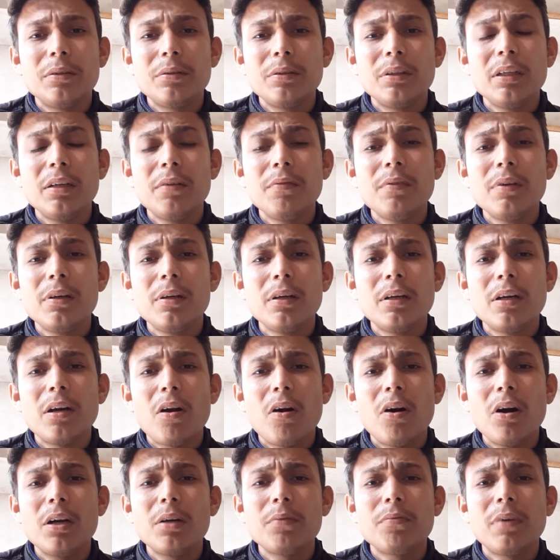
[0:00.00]
then will
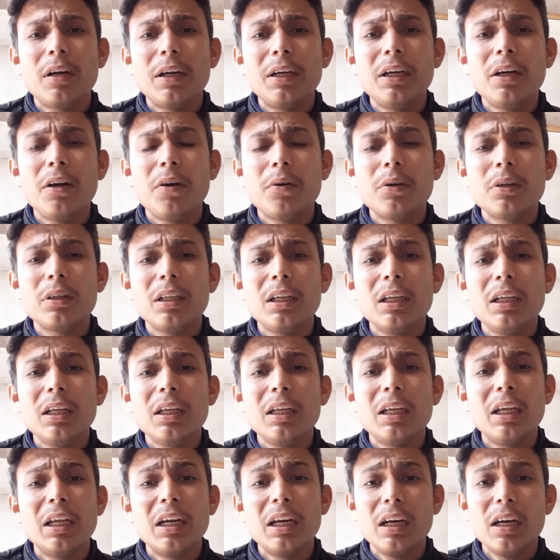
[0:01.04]
not find out the
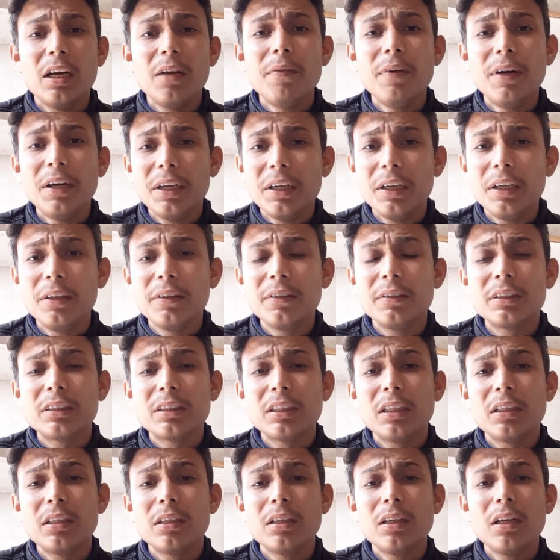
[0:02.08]
relevant
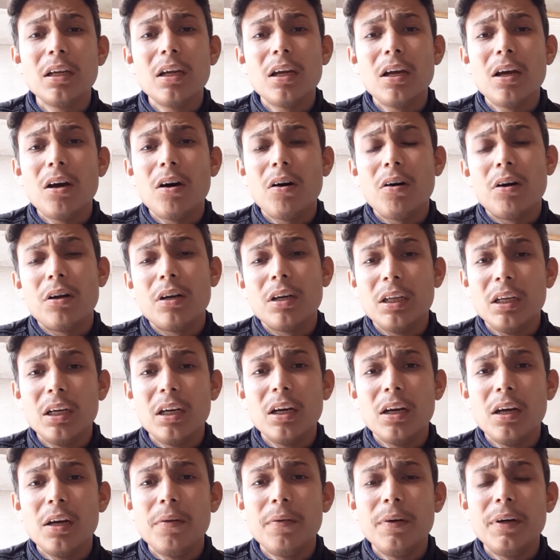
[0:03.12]
indication or
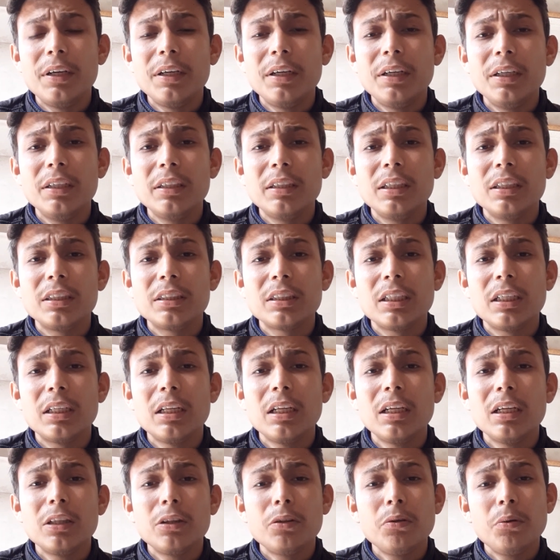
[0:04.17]
irrelevant indication.
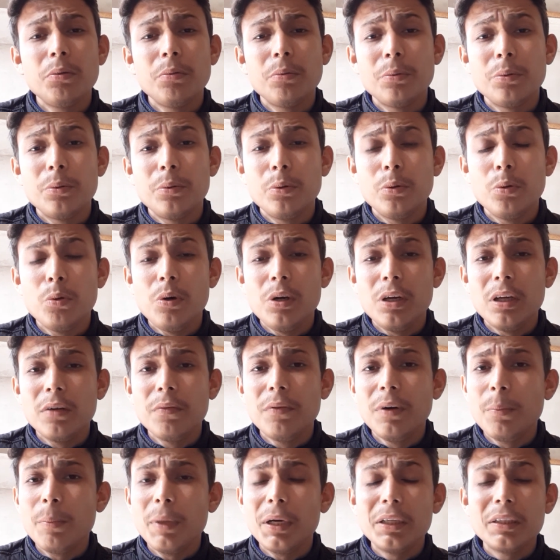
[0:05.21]
So
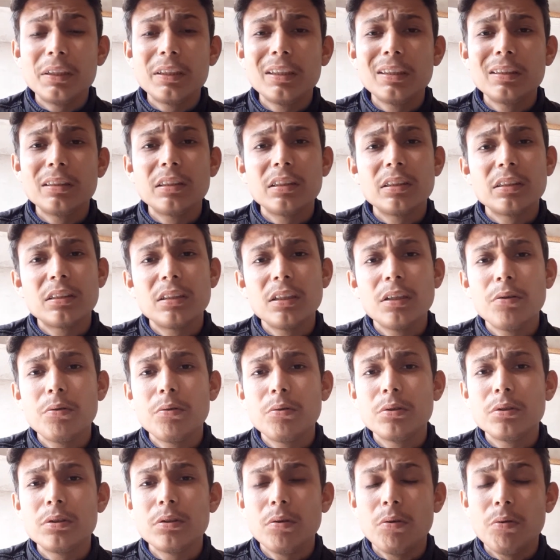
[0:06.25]
liquid penetrance testing
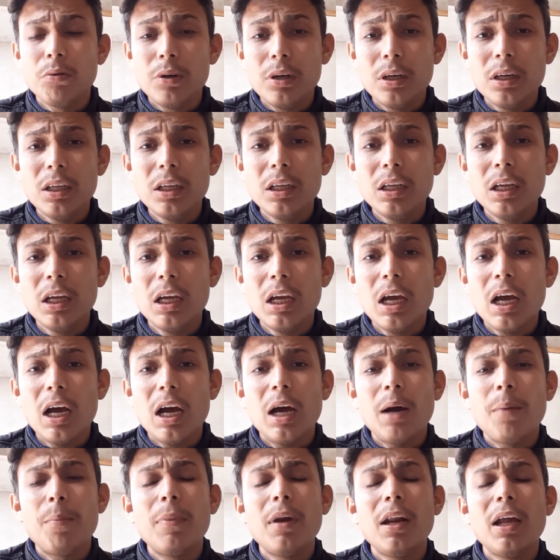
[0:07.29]
was only
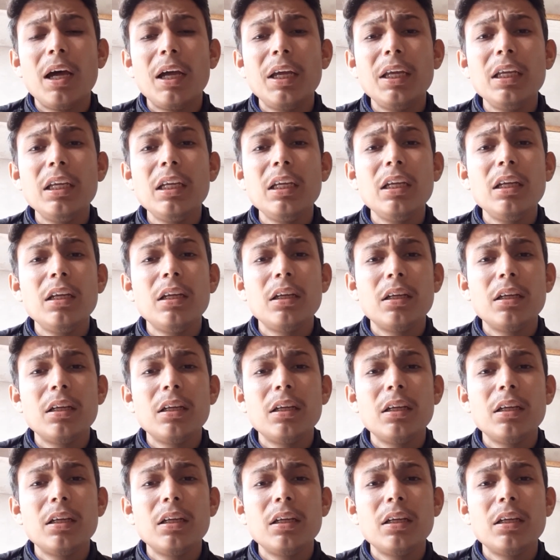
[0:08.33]
apply